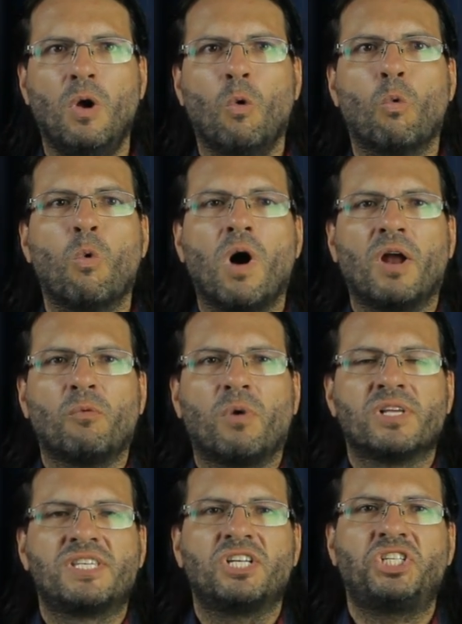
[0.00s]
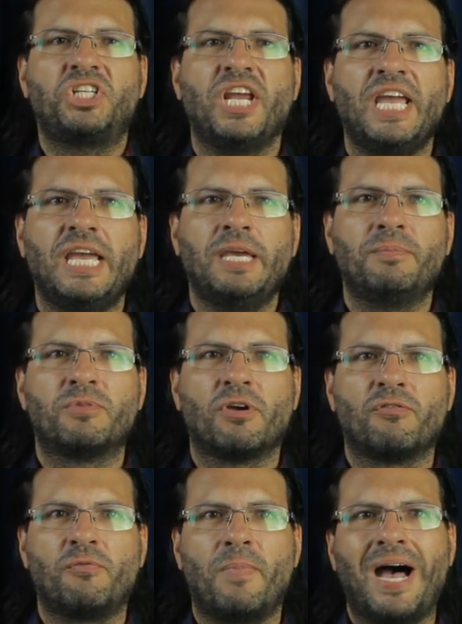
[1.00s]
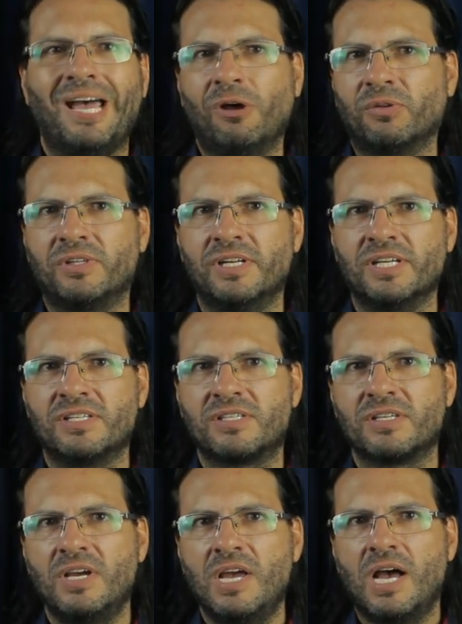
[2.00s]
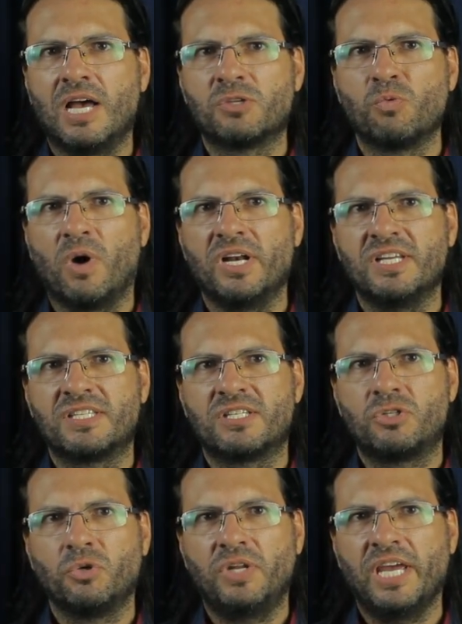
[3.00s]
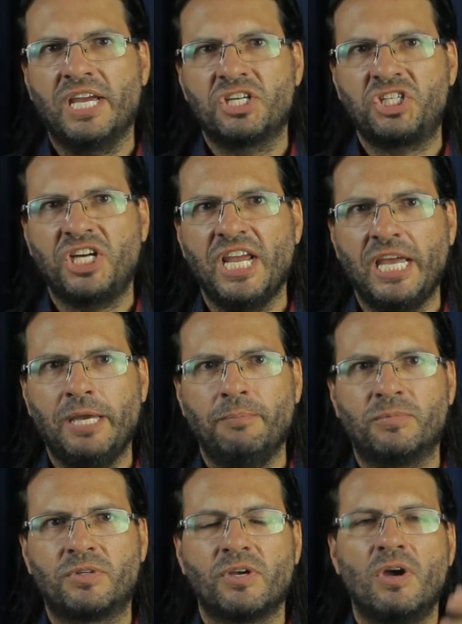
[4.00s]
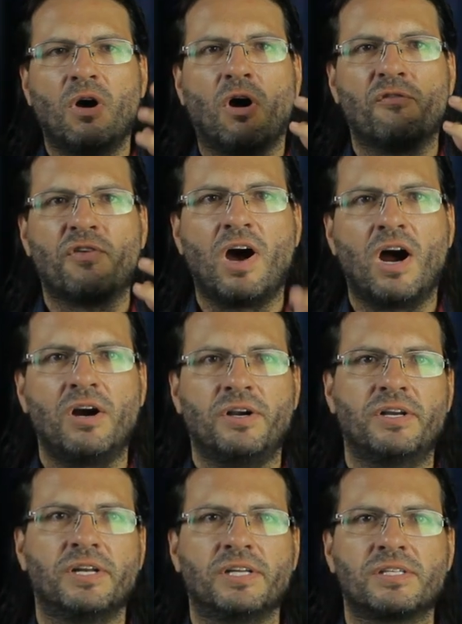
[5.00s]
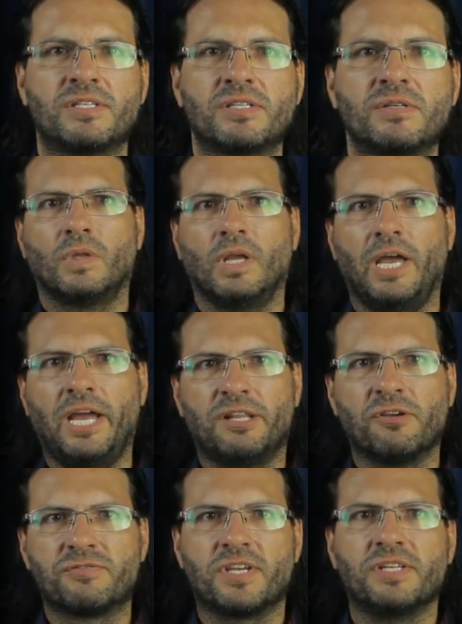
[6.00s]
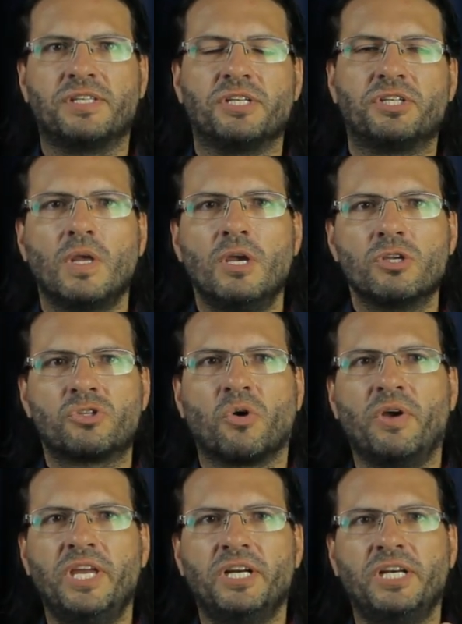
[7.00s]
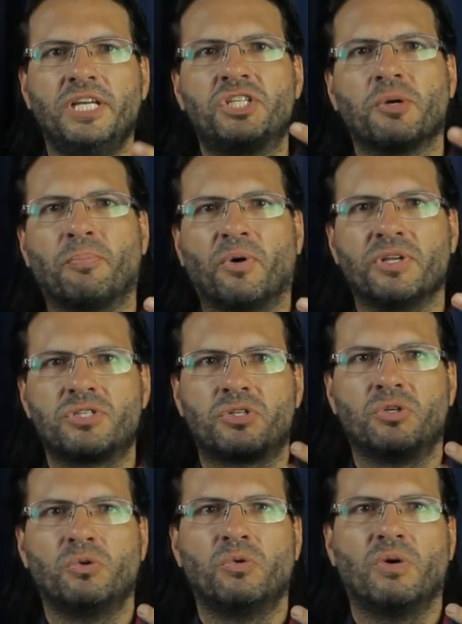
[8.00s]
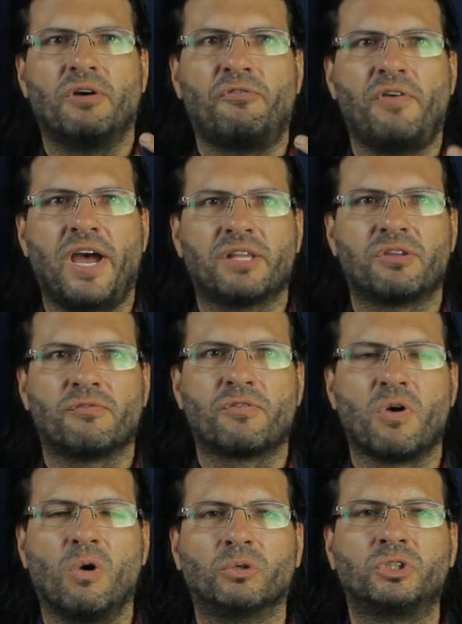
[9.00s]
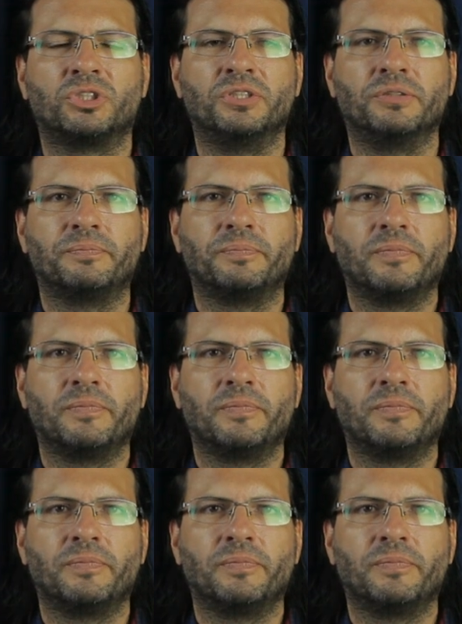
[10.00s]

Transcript: One was ashamed of mildness as one is today ashamed of hardness. End of citation. So here Nietzsche points to a fact of culture,